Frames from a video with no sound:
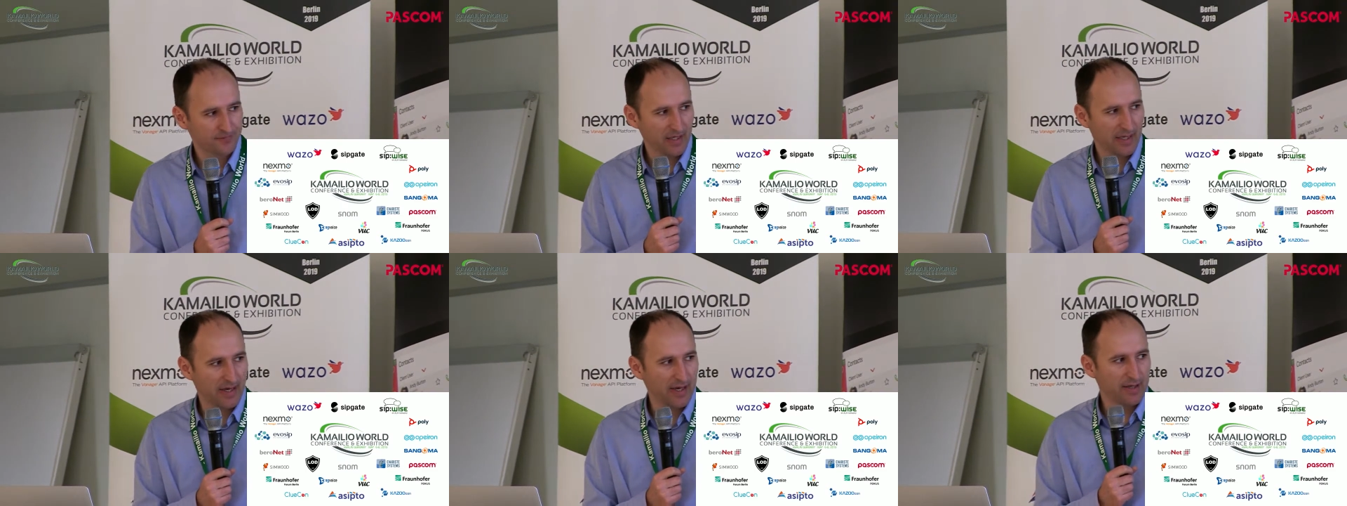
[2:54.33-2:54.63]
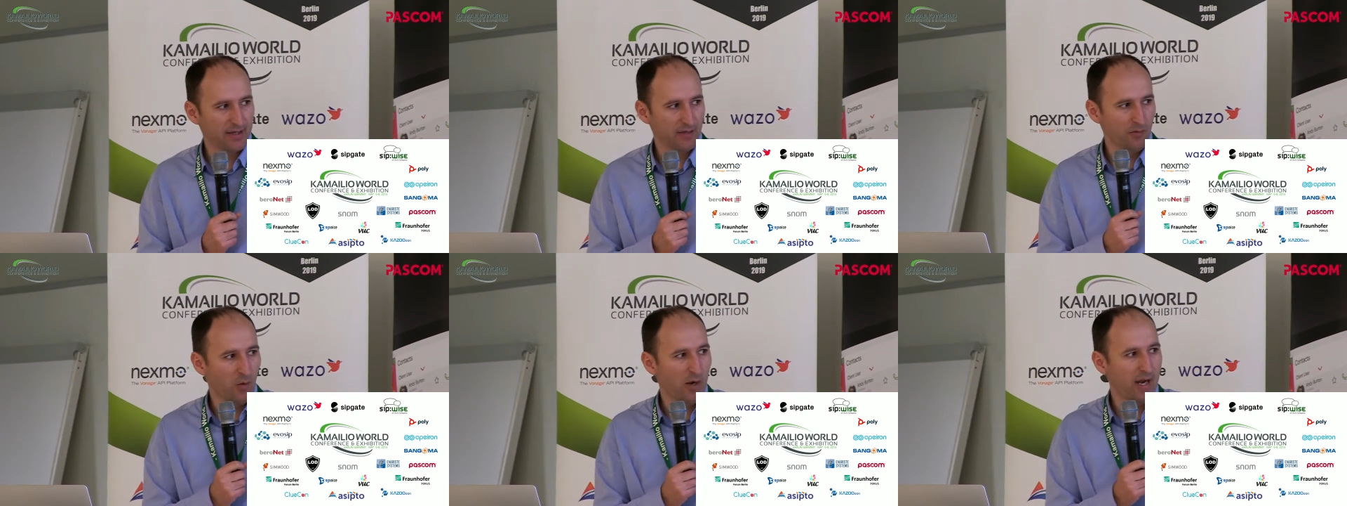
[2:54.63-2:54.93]

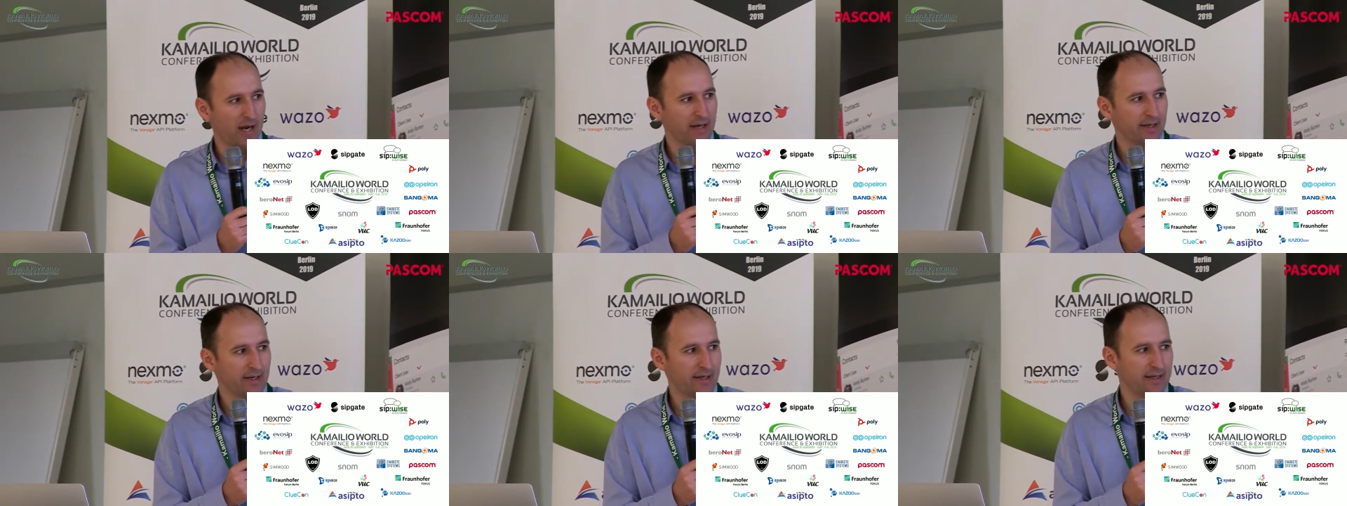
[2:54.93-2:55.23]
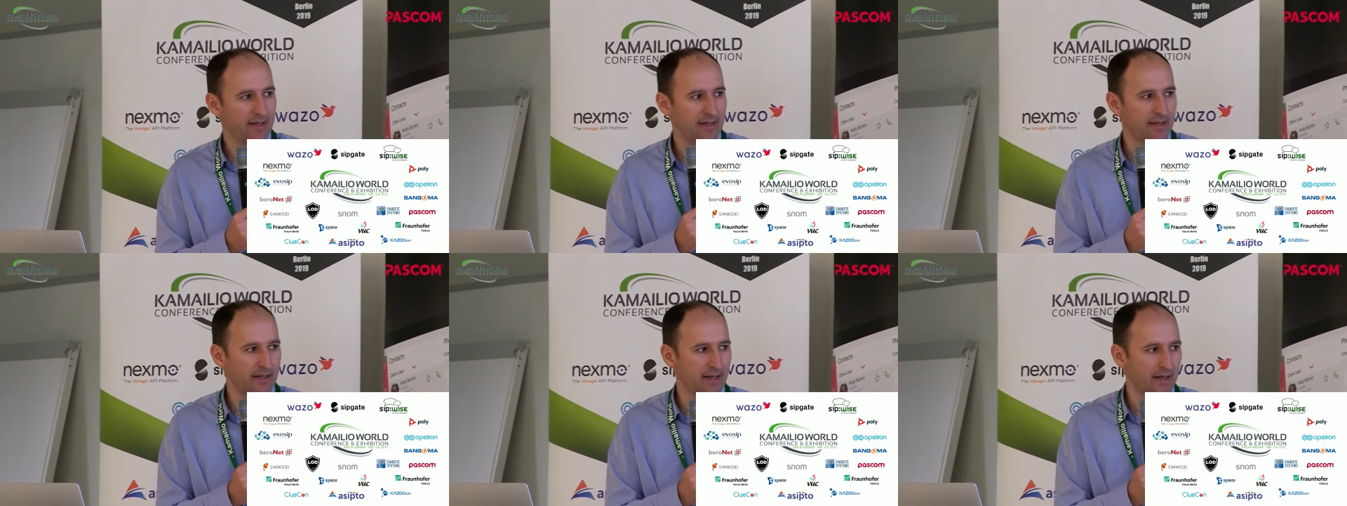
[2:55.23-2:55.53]
And we are
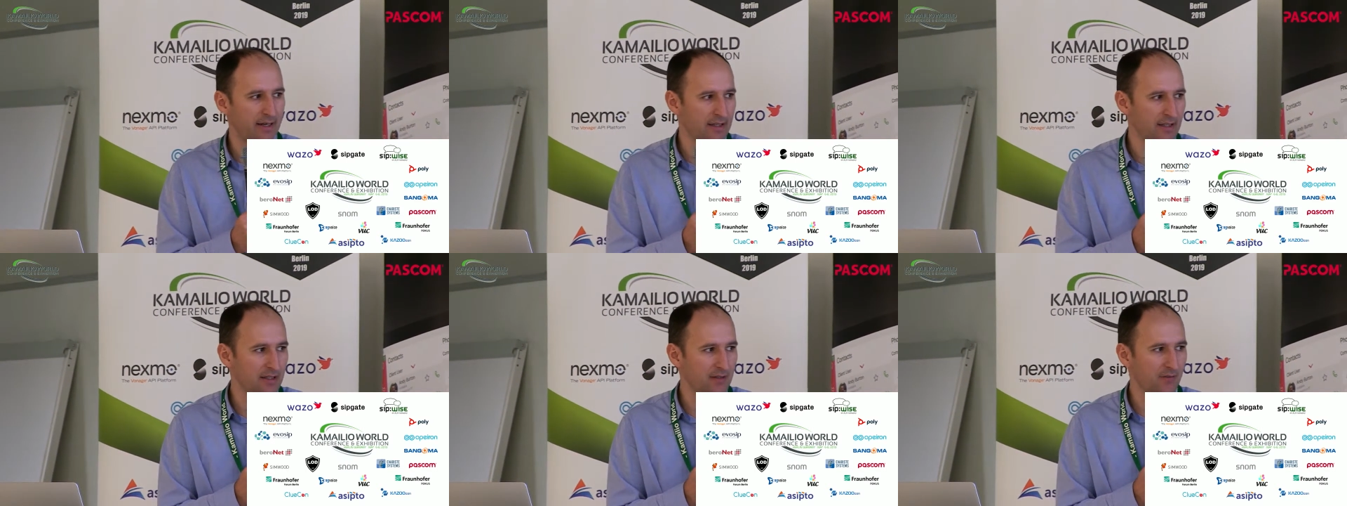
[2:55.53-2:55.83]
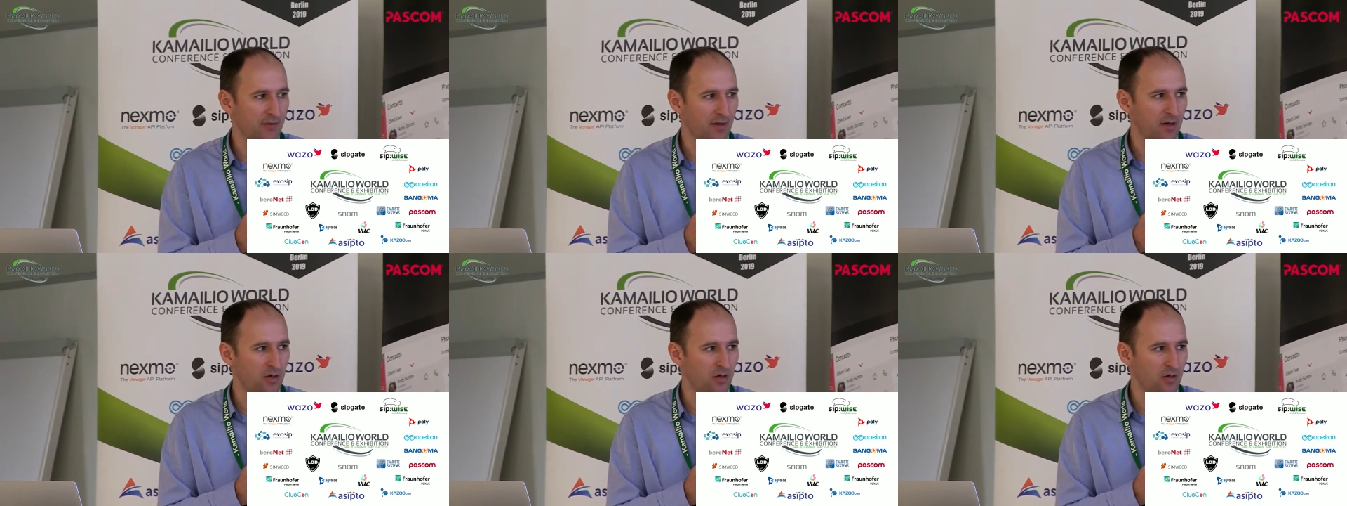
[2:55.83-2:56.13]
here at the
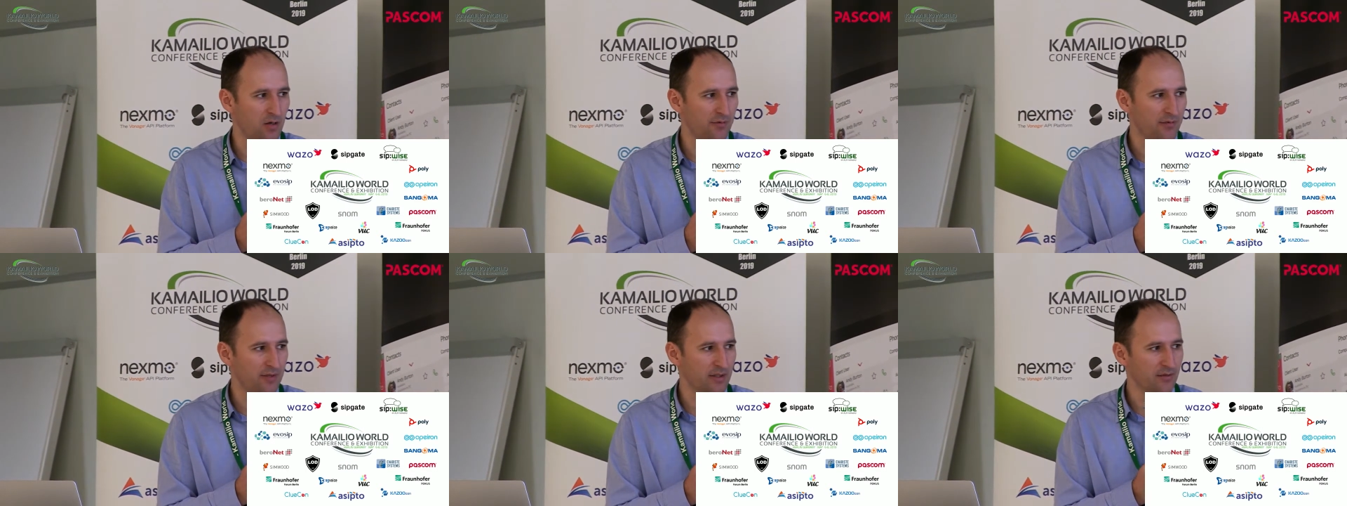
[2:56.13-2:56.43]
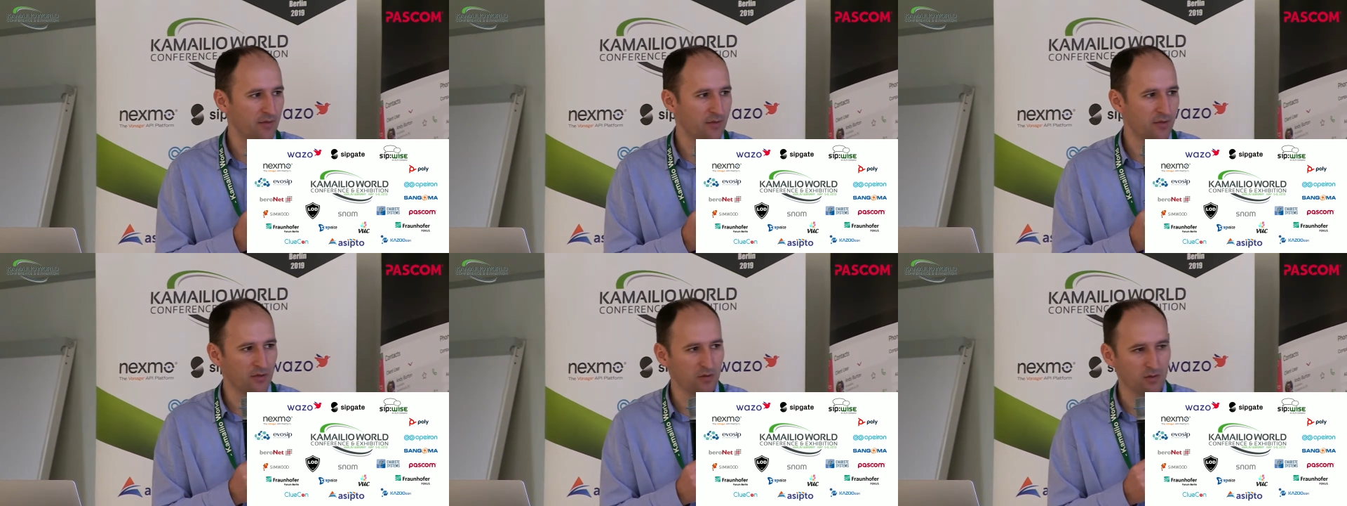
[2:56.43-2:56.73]
Fraunhofer
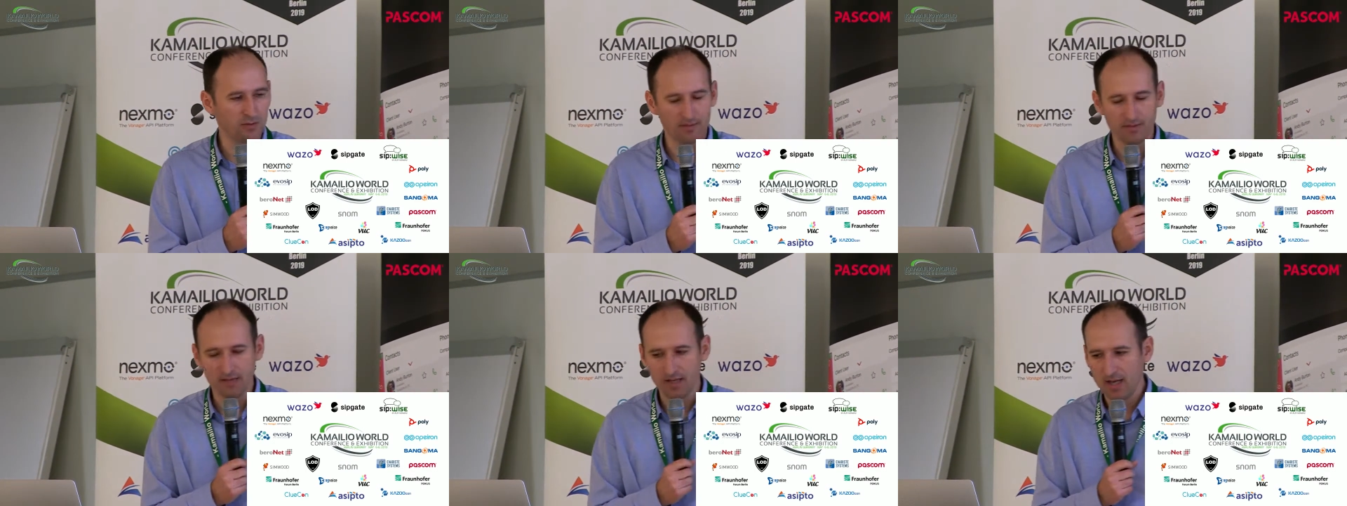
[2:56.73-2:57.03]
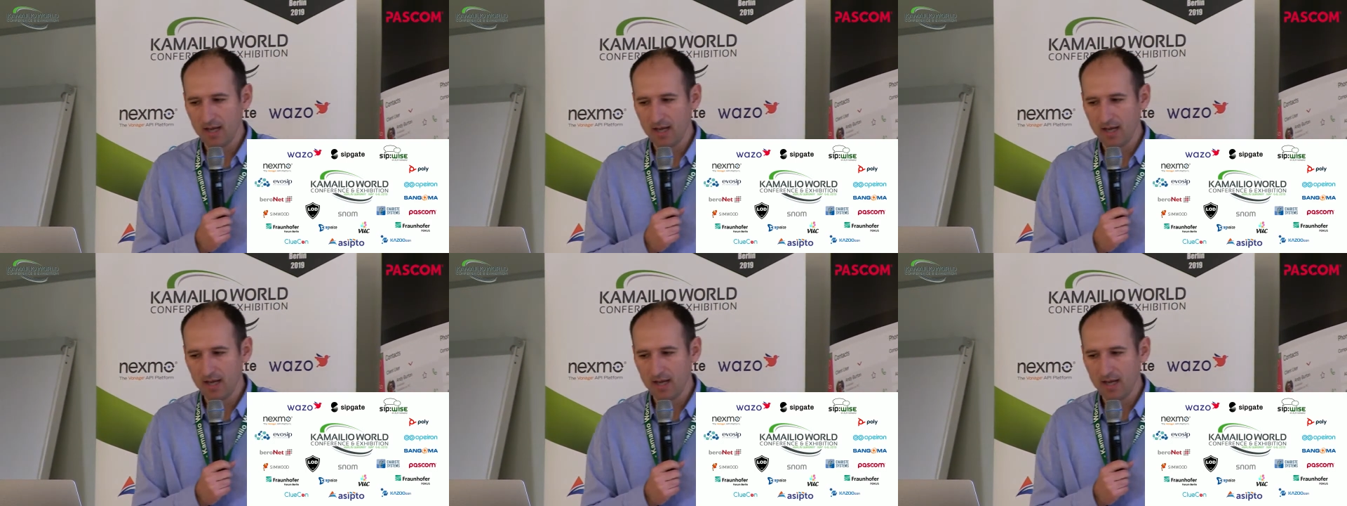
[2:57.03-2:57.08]
Forum.